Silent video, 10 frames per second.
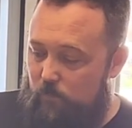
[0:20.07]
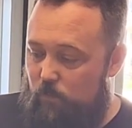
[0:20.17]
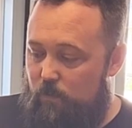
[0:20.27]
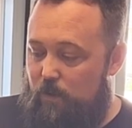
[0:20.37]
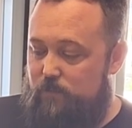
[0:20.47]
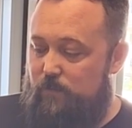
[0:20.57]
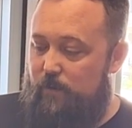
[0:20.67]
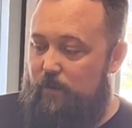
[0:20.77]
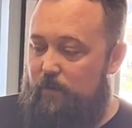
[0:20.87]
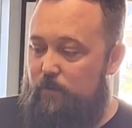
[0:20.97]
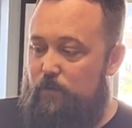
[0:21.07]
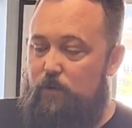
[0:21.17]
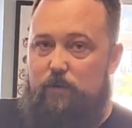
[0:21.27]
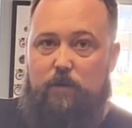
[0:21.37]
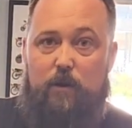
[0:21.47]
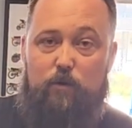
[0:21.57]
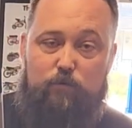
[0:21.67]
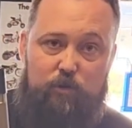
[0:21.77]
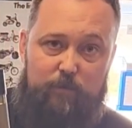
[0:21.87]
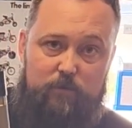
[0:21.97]
We're also going to include a
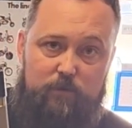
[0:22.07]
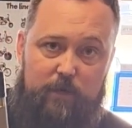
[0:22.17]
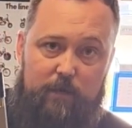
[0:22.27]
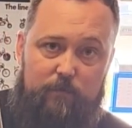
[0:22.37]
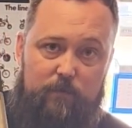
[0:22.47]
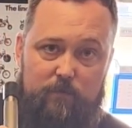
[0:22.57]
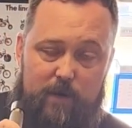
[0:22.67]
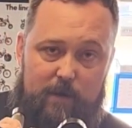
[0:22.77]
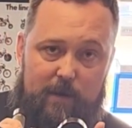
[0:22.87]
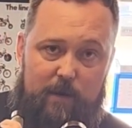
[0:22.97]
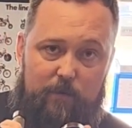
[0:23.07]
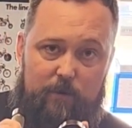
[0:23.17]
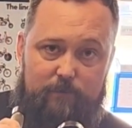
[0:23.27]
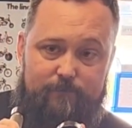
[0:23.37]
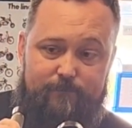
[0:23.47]
new triple tree with the right diameter